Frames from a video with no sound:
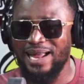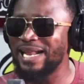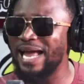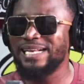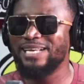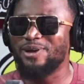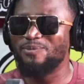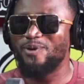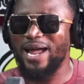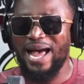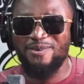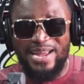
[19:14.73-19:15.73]
ene na john
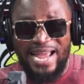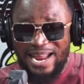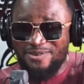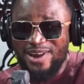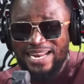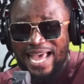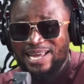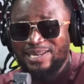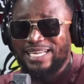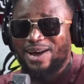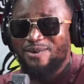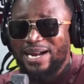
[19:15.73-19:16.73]
boy a we he nre ya
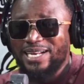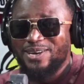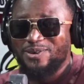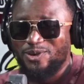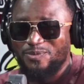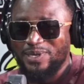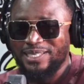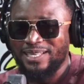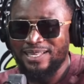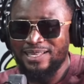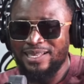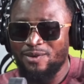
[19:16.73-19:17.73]
ye share wan ye kuro mi
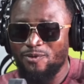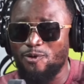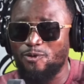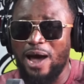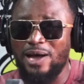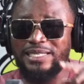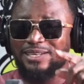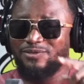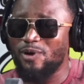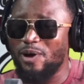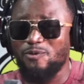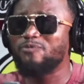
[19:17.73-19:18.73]
wo kura onye
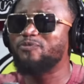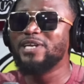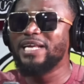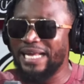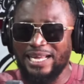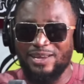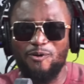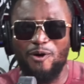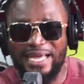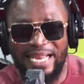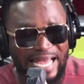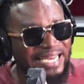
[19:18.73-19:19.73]
di wo free wo
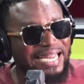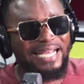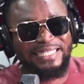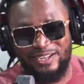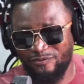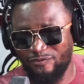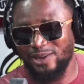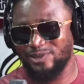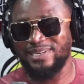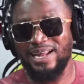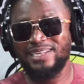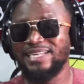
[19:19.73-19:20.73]
ko clear net ti fa
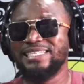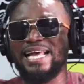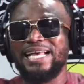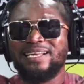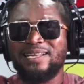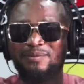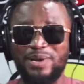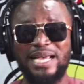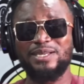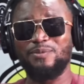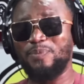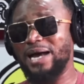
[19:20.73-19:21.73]
so na ye nyina di
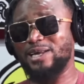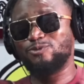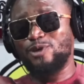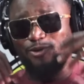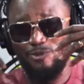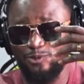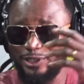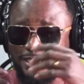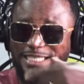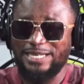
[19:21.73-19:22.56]
players the park ni so na omo ji